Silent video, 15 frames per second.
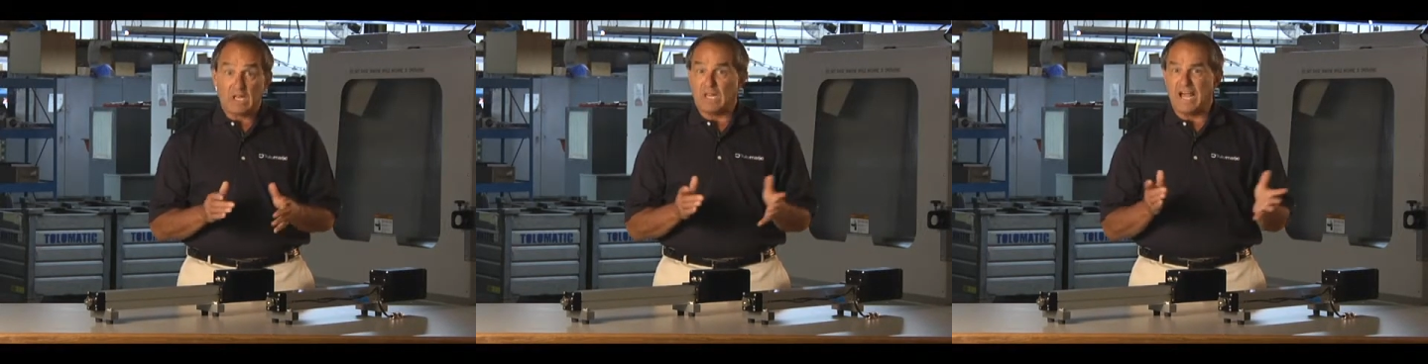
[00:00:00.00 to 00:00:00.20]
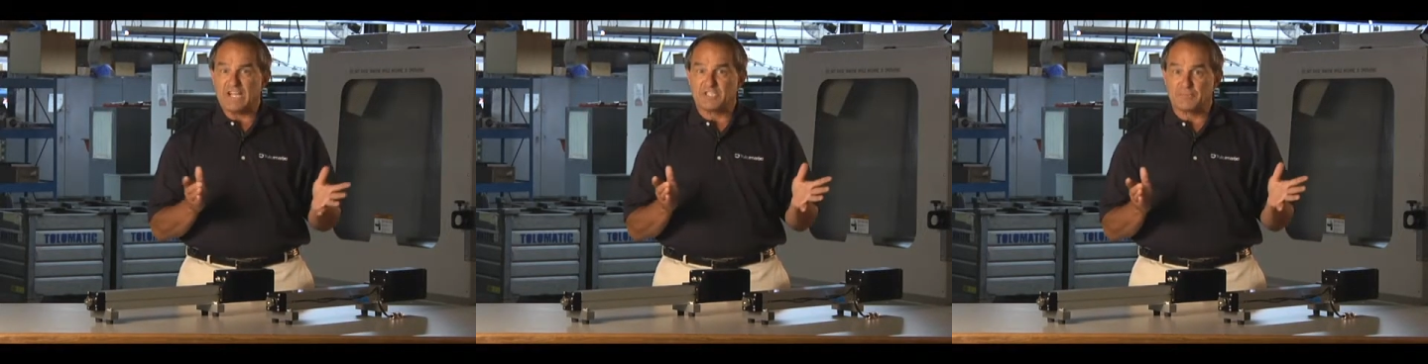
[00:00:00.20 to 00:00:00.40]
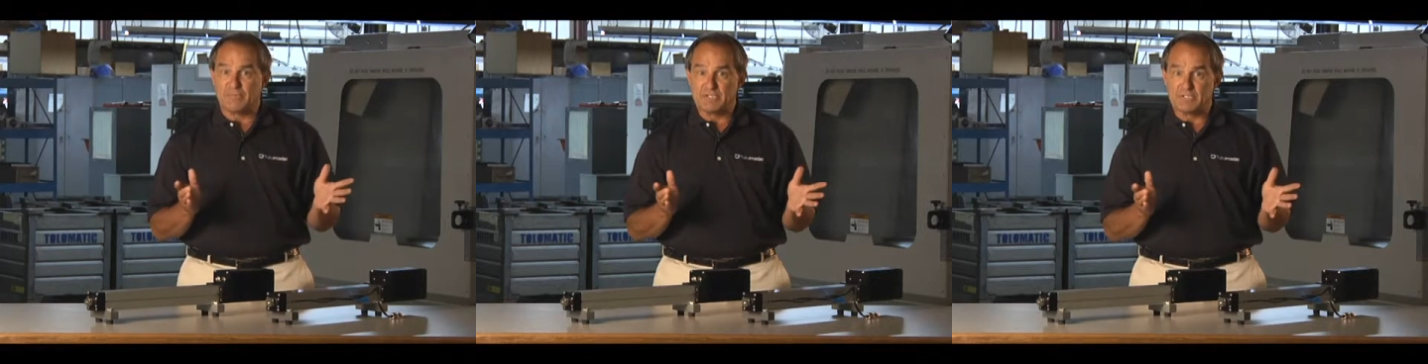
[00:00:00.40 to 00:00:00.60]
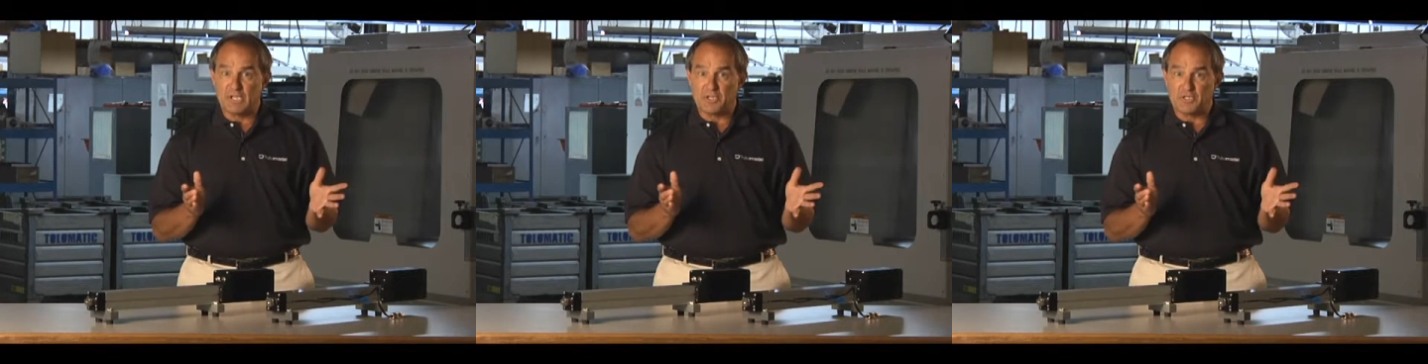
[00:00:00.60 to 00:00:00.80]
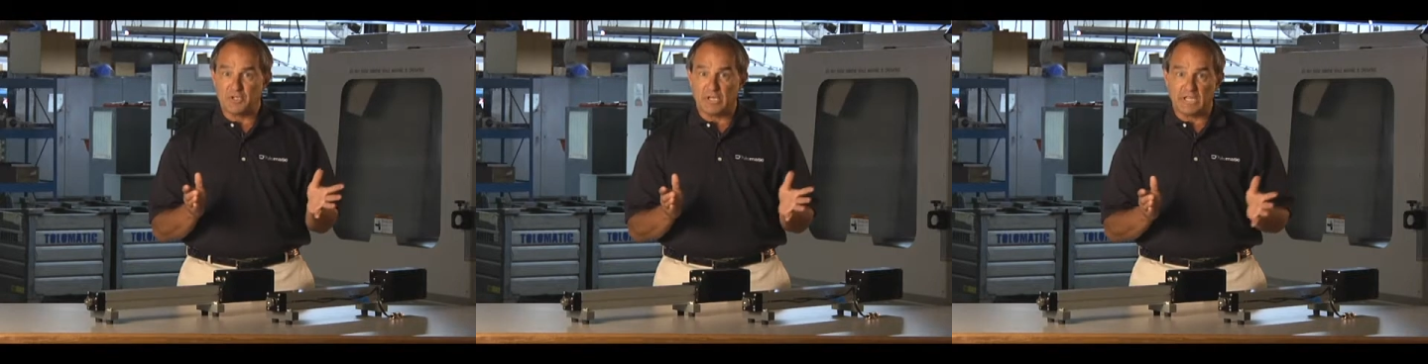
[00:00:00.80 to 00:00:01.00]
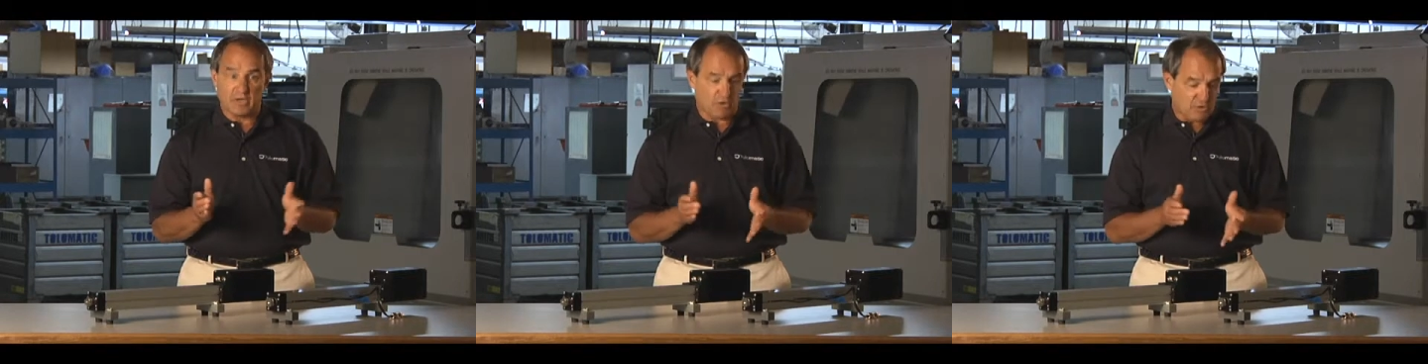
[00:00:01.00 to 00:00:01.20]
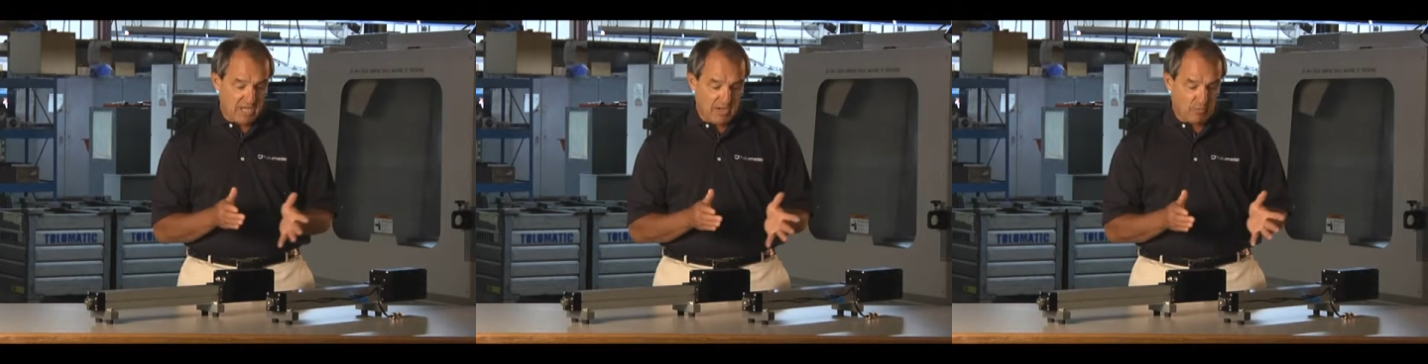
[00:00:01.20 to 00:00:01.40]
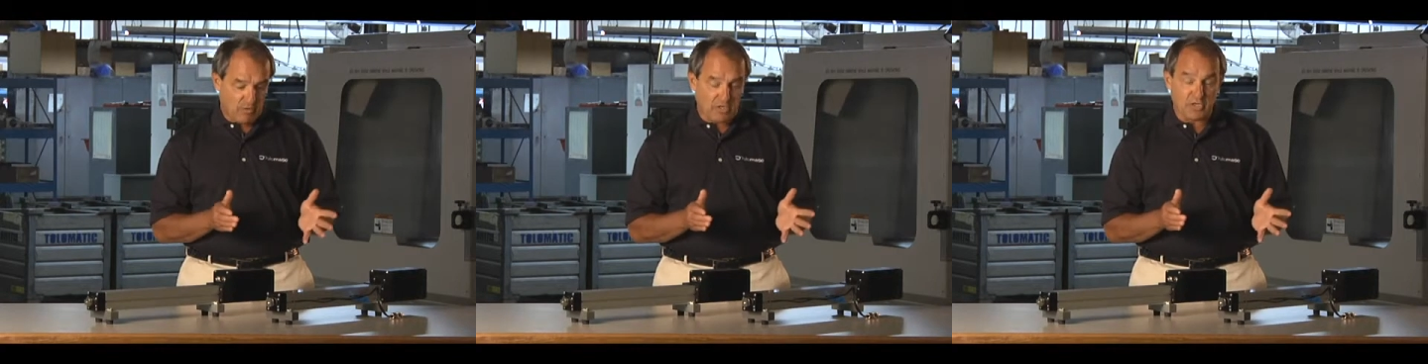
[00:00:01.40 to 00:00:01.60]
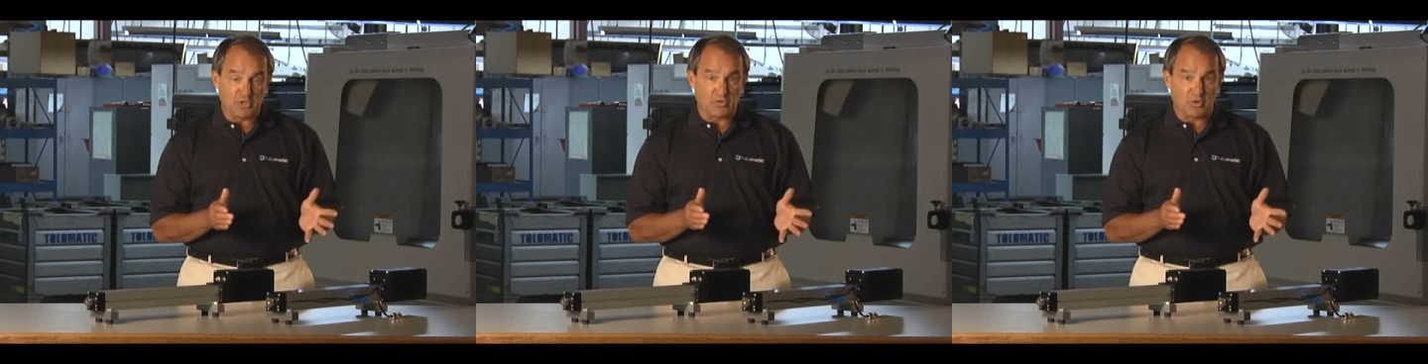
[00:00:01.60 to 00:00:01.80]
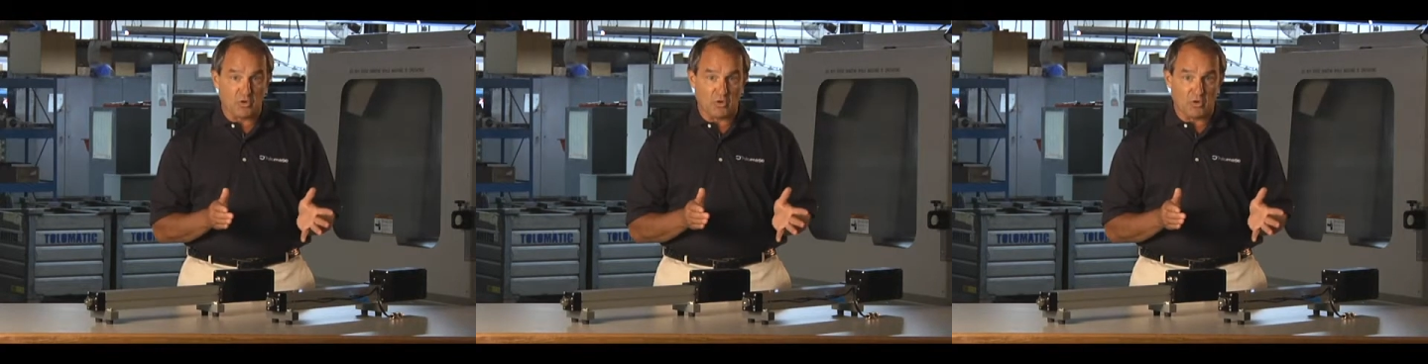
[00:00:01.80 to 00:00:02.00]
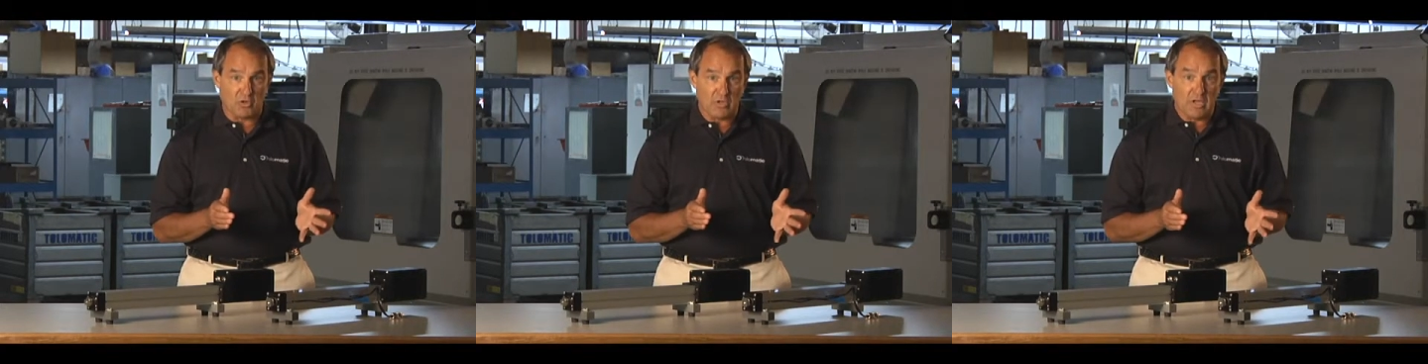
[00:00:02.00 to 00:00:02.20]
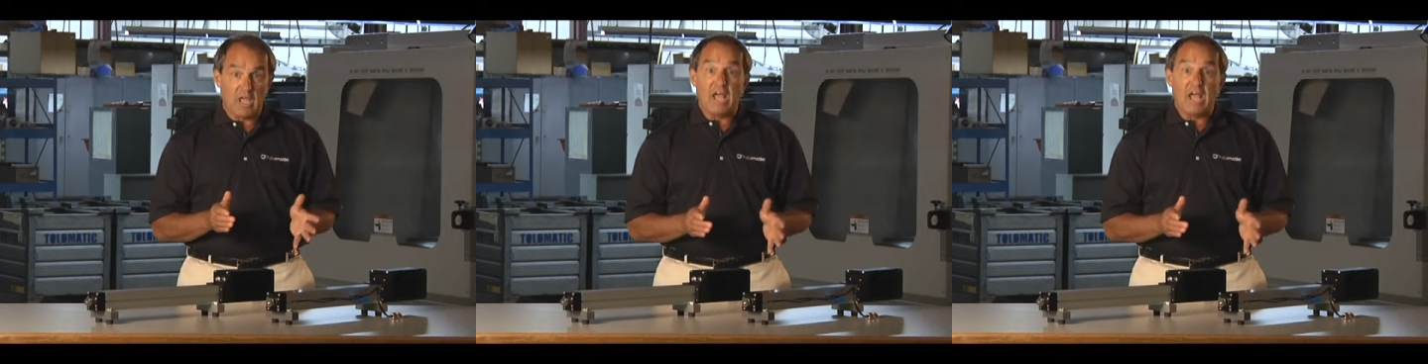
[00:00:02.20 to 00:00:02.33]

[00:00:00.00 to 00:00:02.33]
lots of positioning or network control?